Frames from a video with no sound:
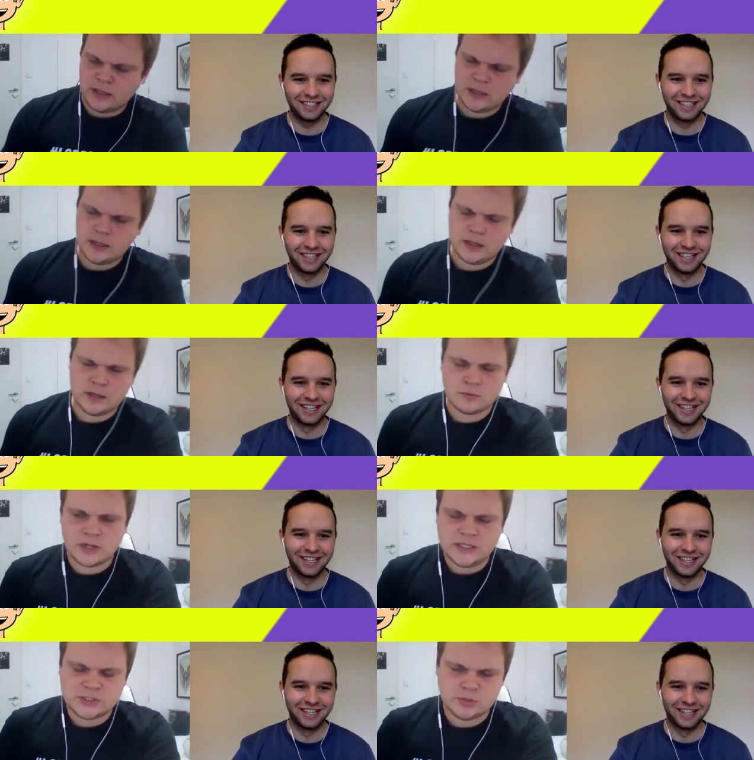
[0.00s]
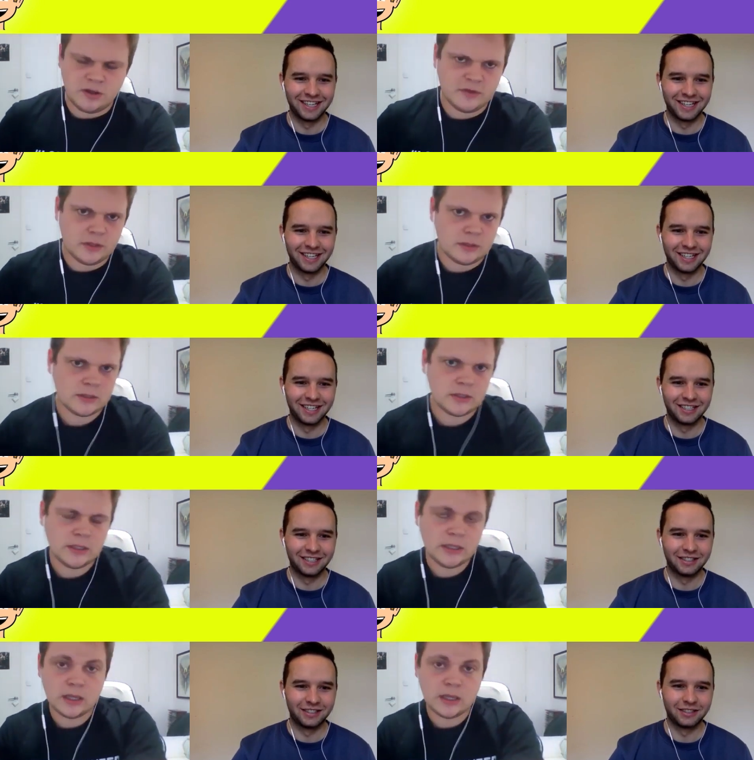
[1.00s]
Speaker 1: And a race driver,
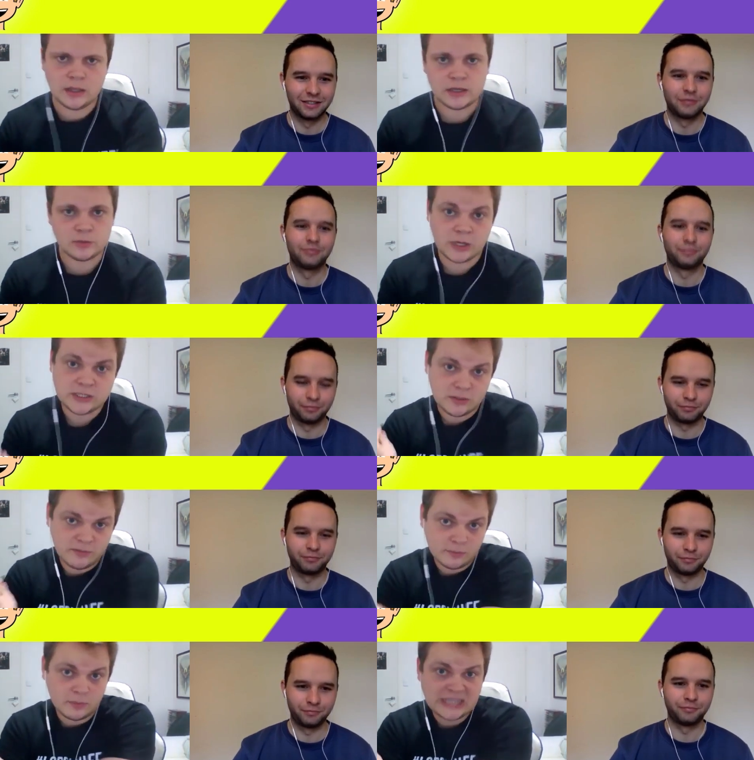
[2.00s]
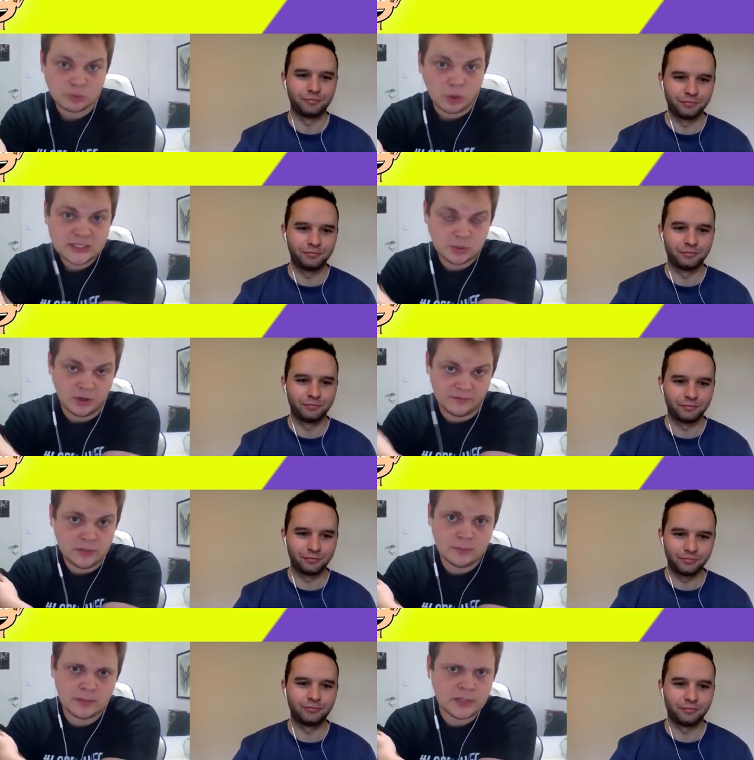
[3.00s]
yeah, at a race, as a race driver,
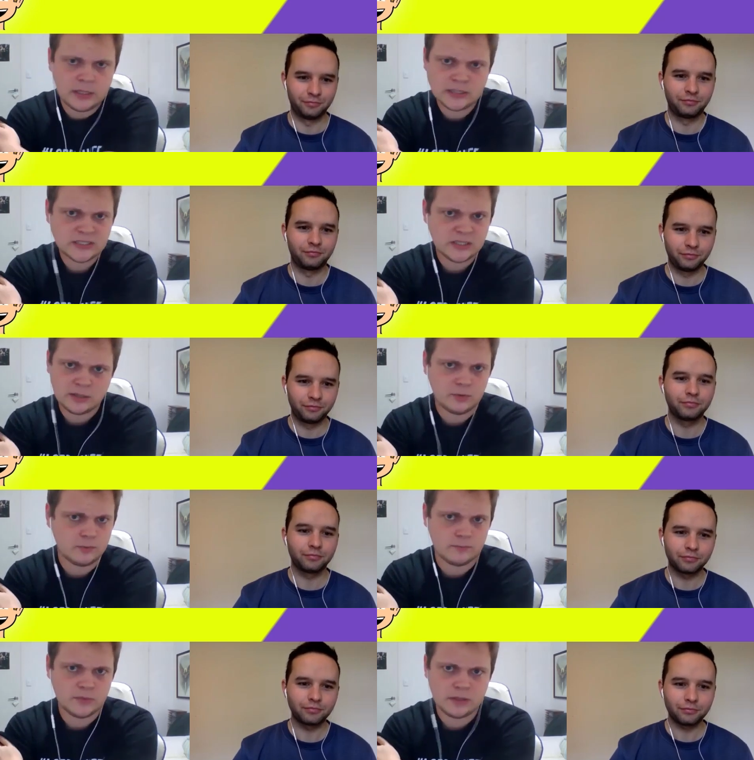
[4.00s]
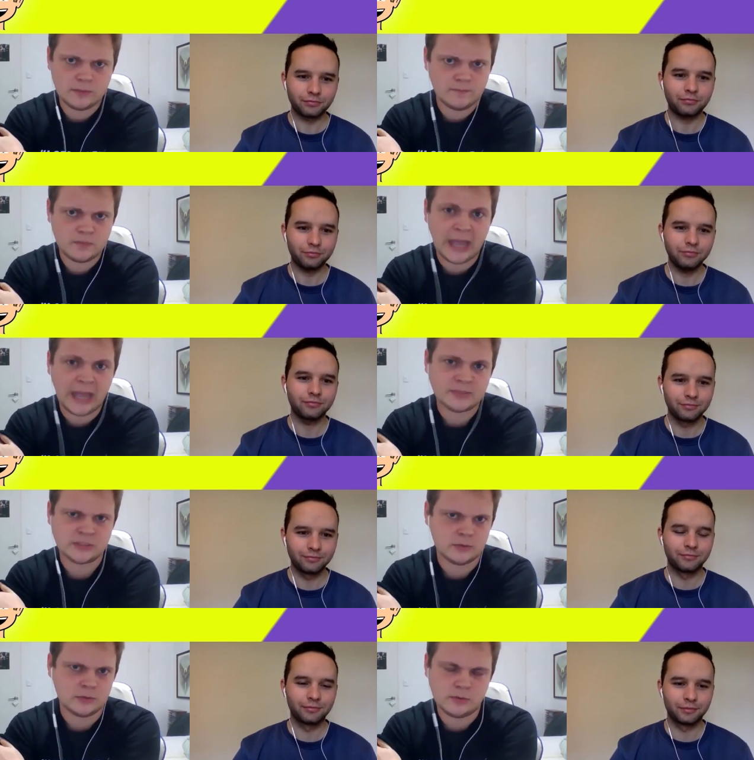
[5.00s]
yeah, but he, he'll
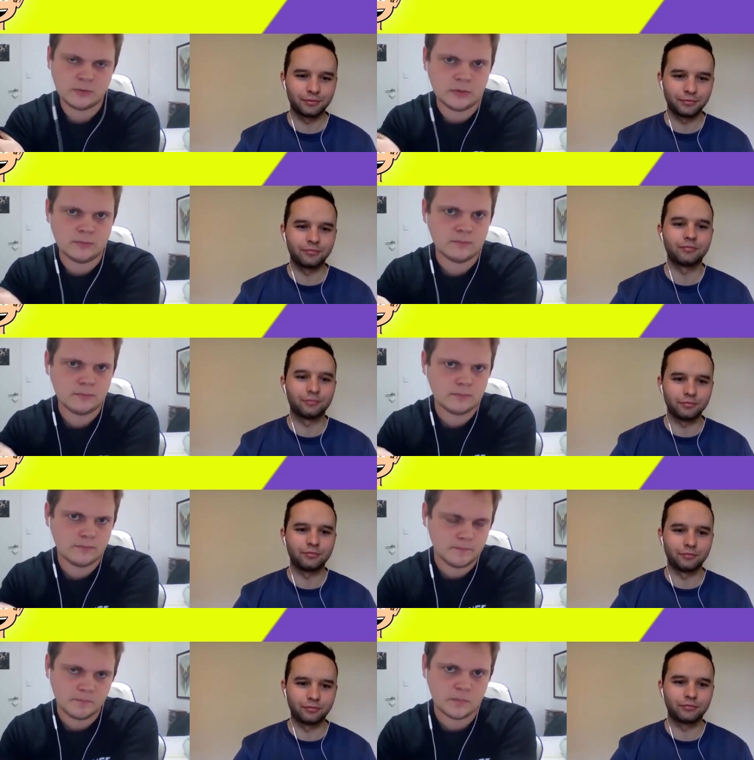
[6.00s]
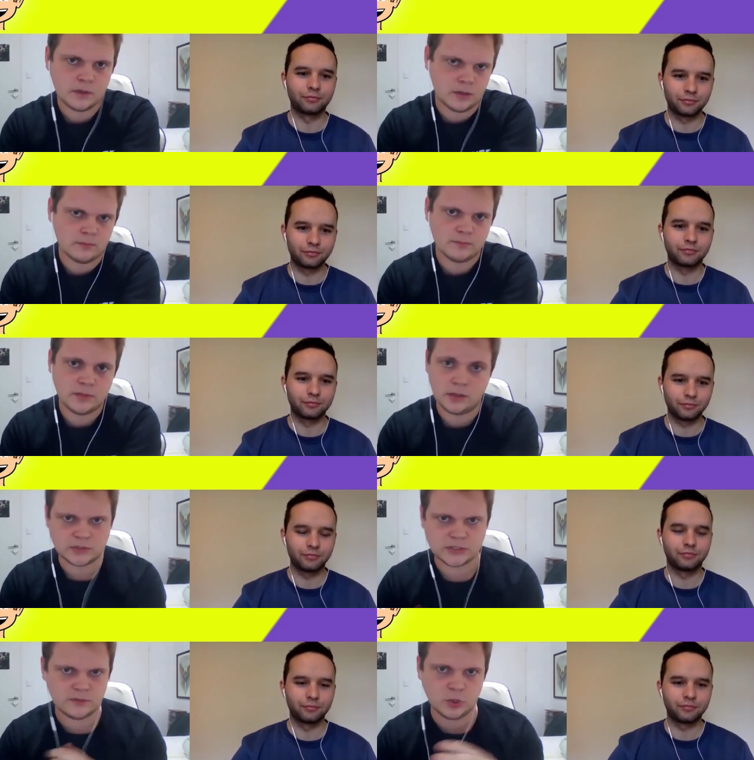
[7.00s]
absolutely, you know, be a
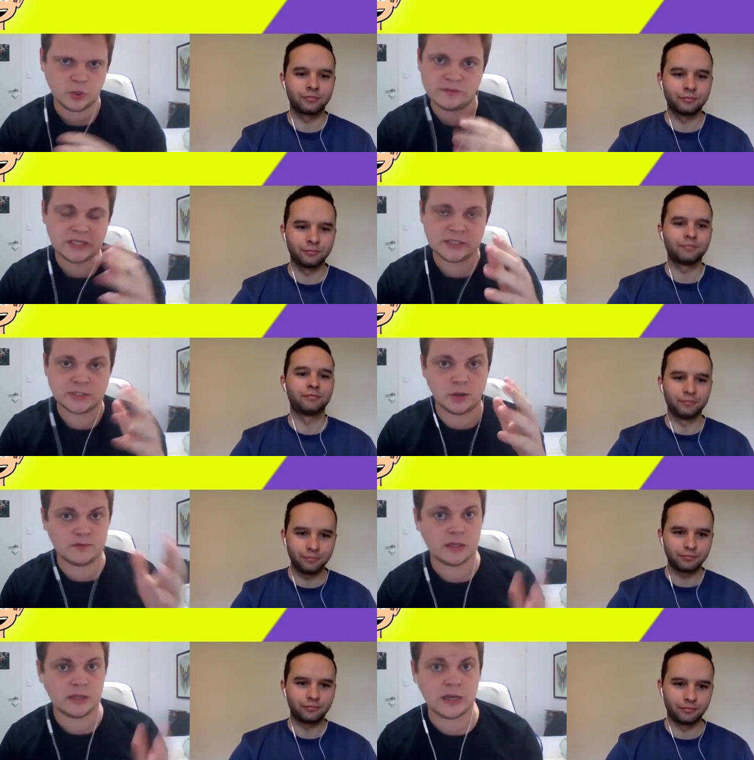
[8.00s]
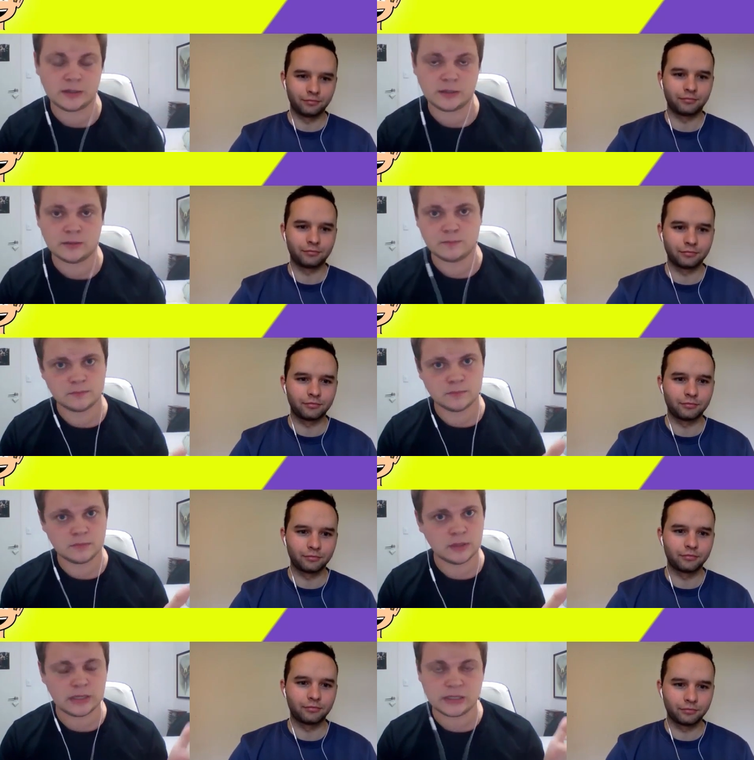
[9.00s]
reserve driver, test driver, and other
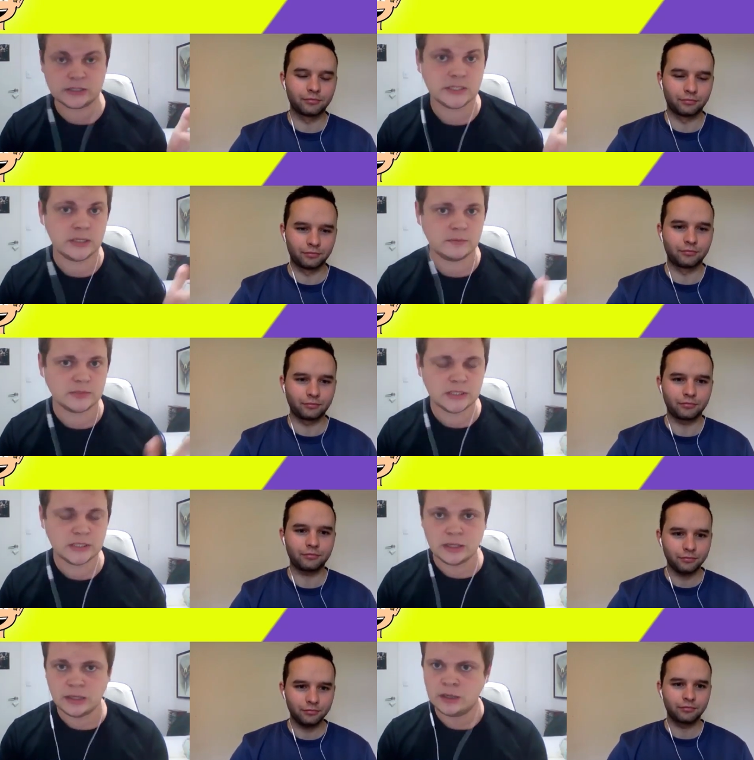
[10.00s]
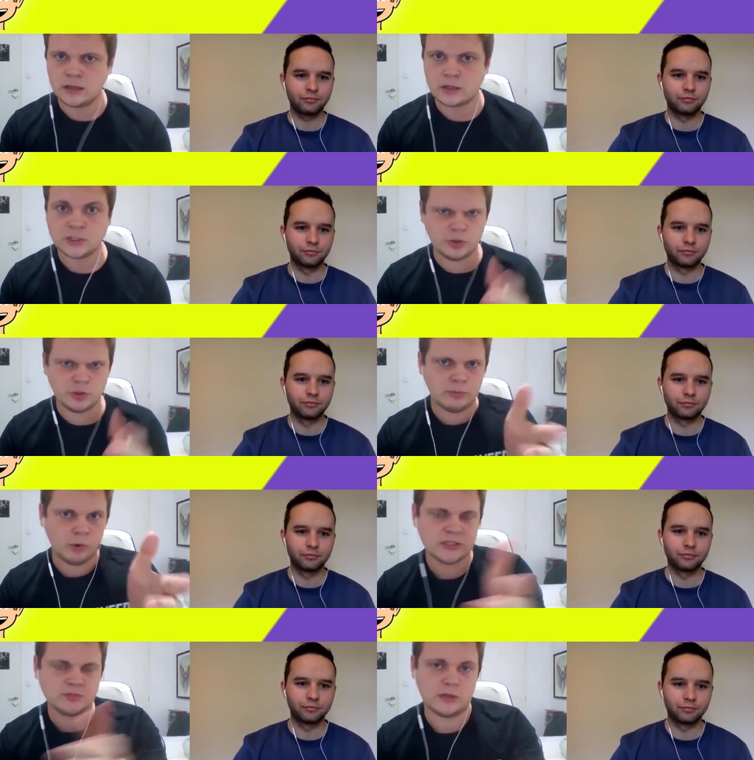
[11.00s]
and other teams, because there already
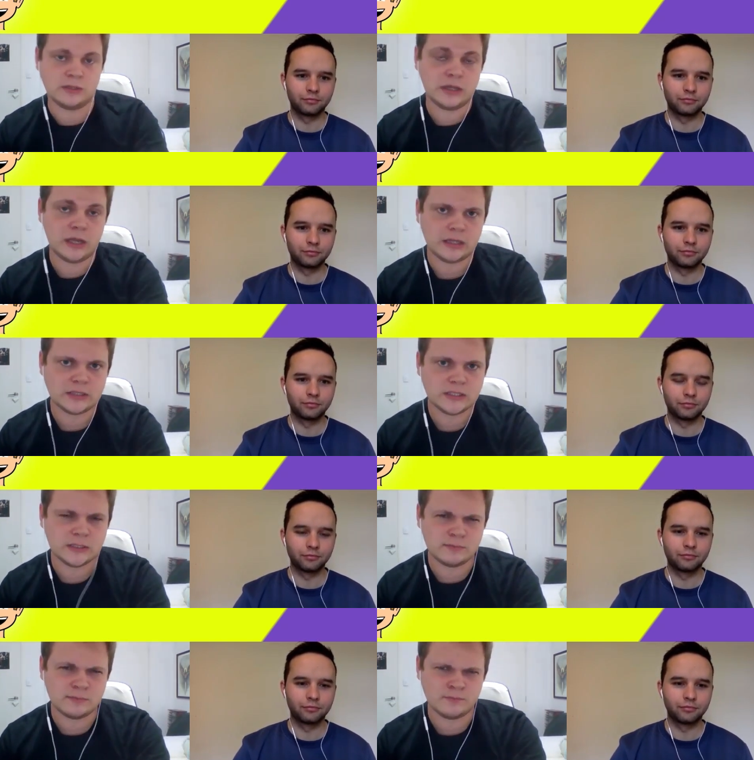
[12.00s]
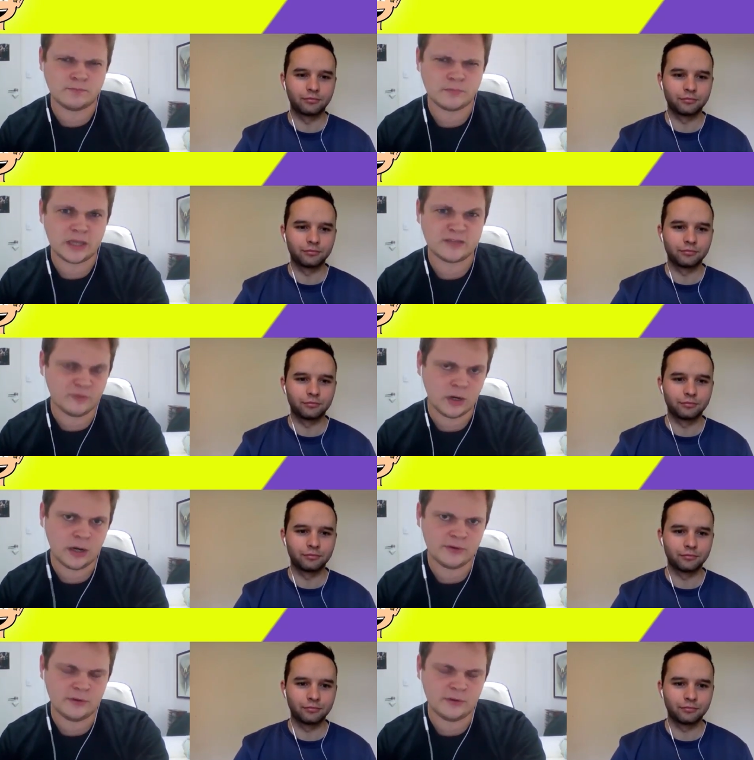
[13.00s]
was one at um, at Ferrari